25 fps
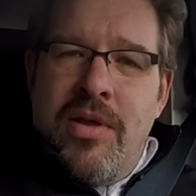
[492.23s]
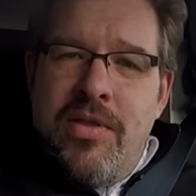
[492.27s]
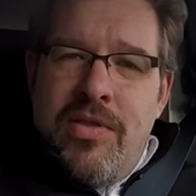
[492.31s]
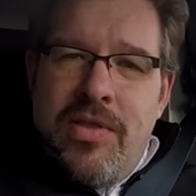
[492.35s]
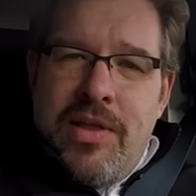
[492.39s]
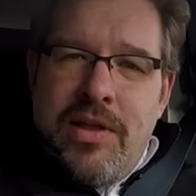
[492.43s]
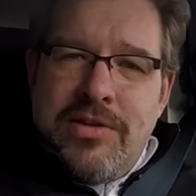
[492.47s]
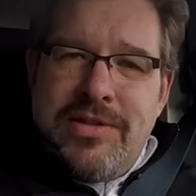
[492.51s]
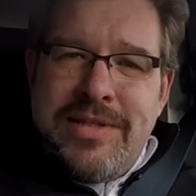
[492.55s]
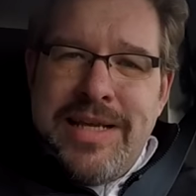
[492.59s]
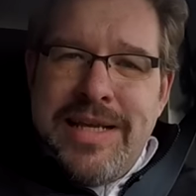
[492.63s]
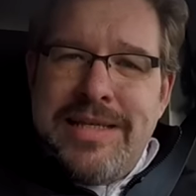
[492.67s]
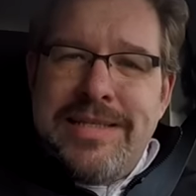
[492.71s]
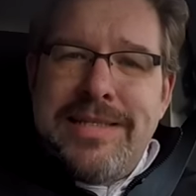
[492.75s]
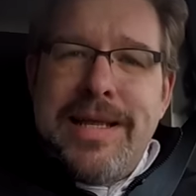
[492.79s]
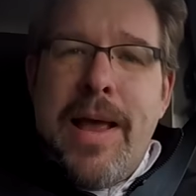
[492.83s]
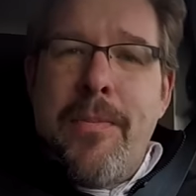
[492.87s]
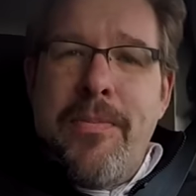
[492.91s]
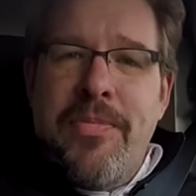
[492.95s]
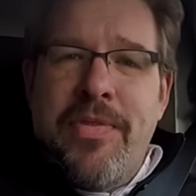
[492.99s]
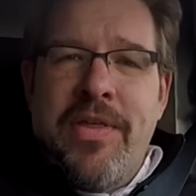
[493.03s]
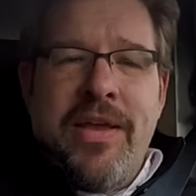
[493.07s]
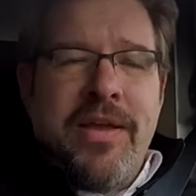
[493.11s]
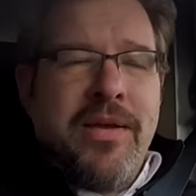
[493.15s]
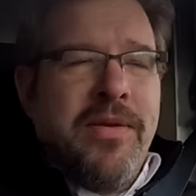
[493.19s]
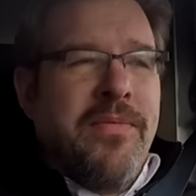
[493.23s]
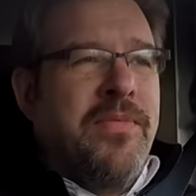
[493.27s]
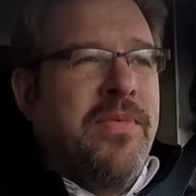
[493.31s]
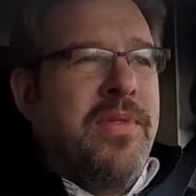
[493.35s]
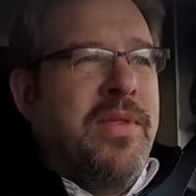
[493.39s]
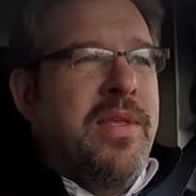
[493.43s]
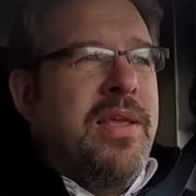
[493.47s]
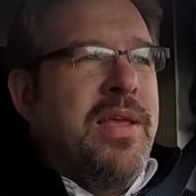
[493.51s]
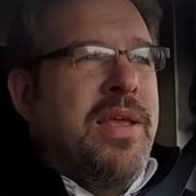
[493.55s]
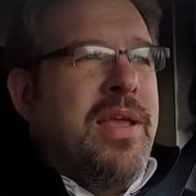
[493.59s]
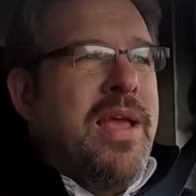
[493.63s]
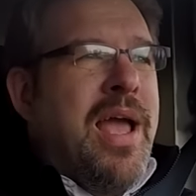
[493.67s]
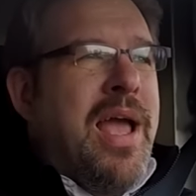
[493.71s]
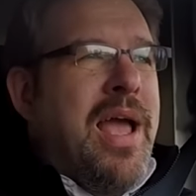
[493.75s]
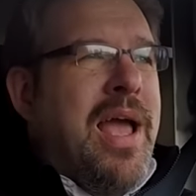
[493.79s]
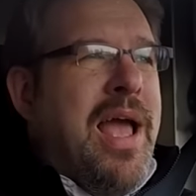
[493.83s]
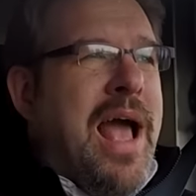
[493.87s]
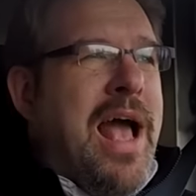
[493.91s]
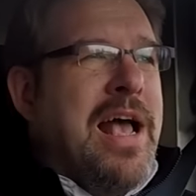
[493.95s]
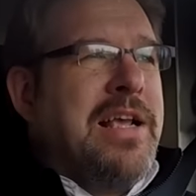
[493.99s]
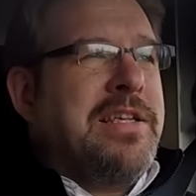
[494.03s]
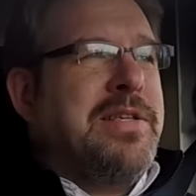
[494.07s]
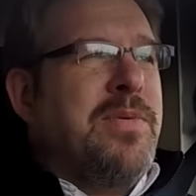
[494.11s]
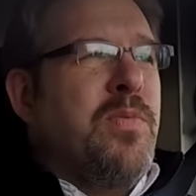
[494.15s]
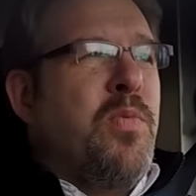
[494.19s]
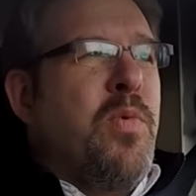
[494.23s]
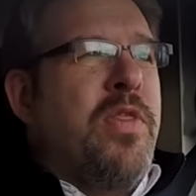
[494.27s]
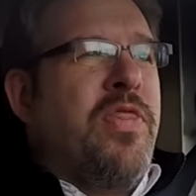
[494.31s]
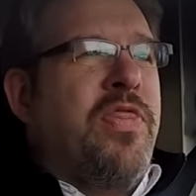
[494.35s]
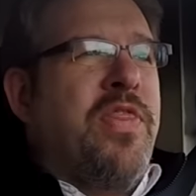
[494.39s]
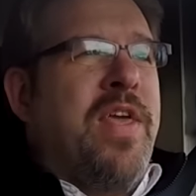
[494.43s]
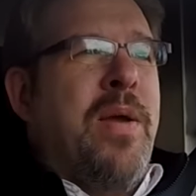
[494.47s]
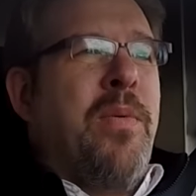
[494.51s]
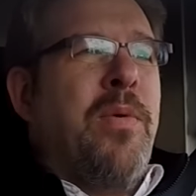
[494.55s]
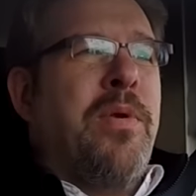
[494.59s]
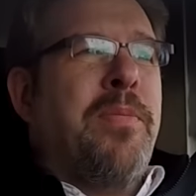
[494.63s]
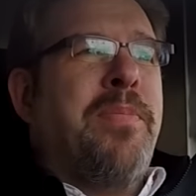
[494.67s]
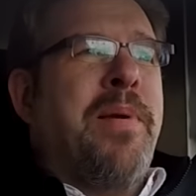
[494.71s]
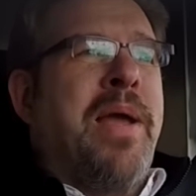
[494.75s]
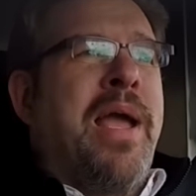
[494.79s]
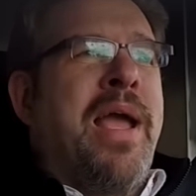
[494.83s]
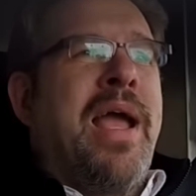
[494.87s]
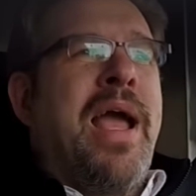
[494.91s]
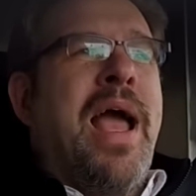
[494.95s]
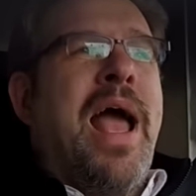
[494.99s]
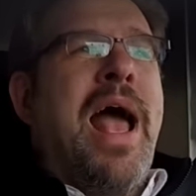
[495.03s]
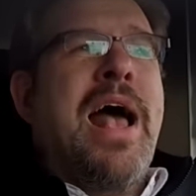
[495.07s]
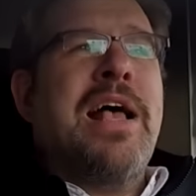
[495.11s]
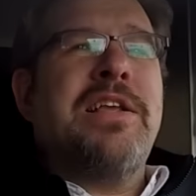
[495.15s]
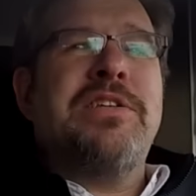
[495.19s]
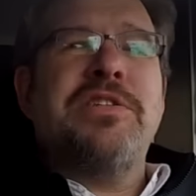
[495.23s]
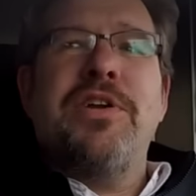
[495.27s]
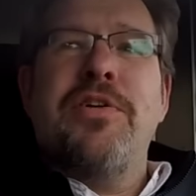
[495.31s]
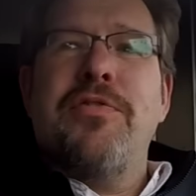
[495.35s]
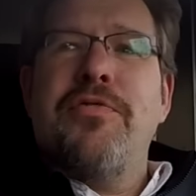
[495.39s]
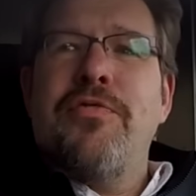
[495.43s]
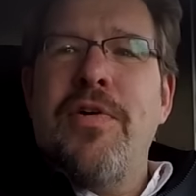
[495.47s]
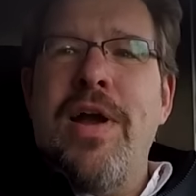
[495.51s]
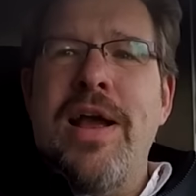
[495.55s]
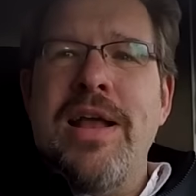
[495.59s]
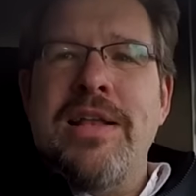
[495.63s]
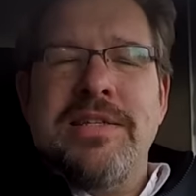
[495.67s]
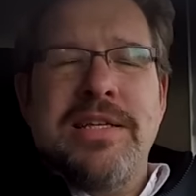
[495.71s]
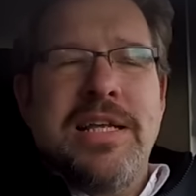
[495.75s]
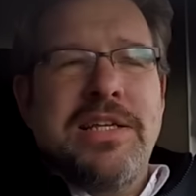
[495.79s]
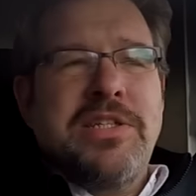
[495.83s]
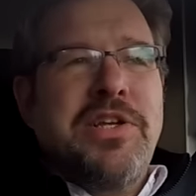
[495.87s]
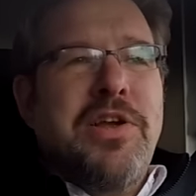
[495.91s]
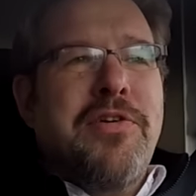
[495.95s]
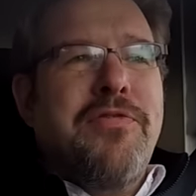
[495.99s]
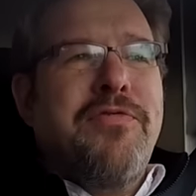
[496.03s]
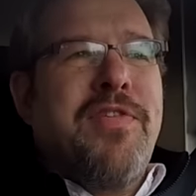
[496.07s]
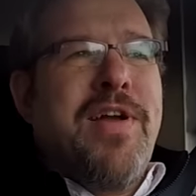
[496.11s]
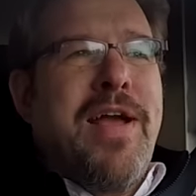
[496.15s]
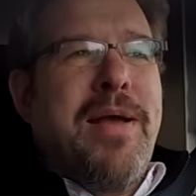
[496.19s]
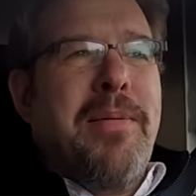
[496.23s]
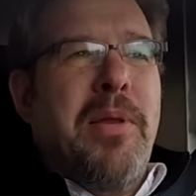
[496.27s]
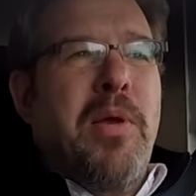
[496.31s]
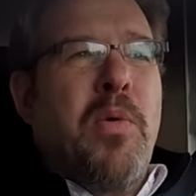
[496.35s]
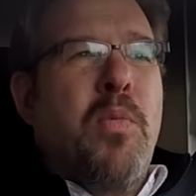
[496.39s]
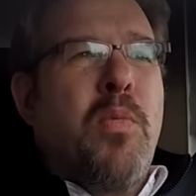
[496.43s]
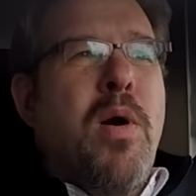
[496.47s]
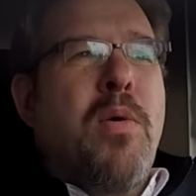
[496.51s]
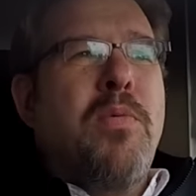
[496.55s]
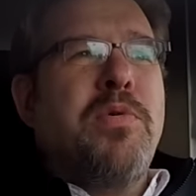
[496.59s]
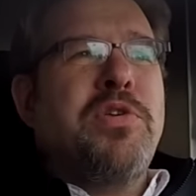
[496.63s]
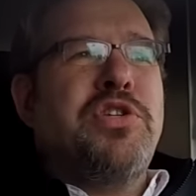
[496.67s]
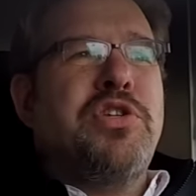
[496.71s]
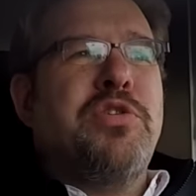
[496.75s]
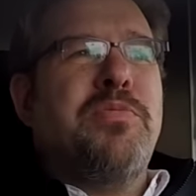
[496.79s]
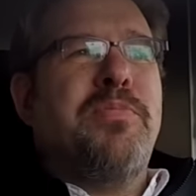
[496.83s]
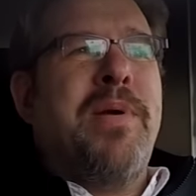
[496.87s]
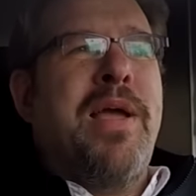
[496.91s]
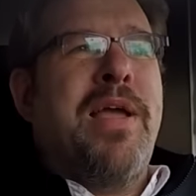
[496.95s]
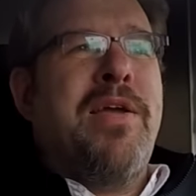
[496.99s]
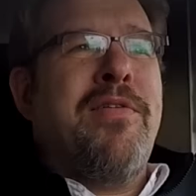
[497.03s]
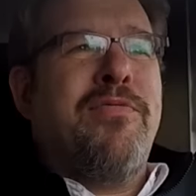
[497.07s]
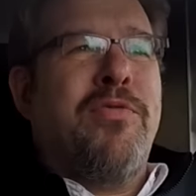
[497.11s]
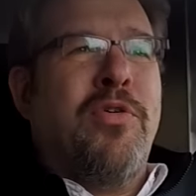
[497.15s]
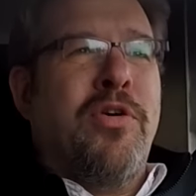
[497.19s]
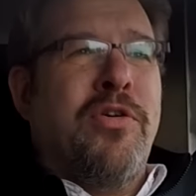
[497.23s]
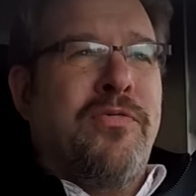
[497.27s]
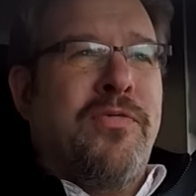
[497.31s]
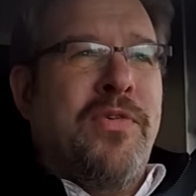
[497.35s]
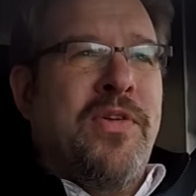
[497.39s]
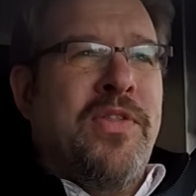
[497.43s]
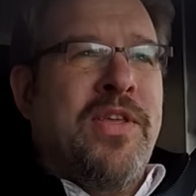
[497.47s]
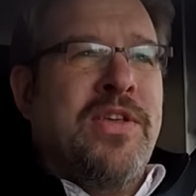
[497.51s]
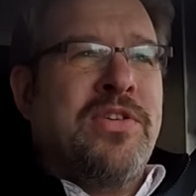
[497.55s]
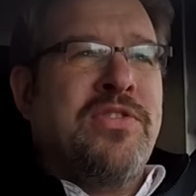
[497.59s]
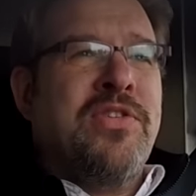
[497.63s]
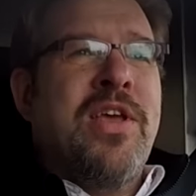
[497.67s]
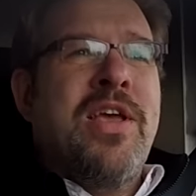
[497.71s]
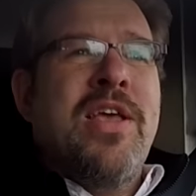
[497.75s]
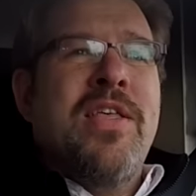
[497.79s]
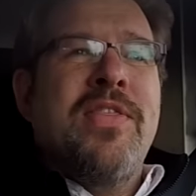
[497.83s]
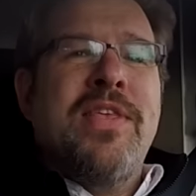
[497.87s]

They'll say something. Ask them what they would pay. Ask your friends, ask your family, what would you pay for this?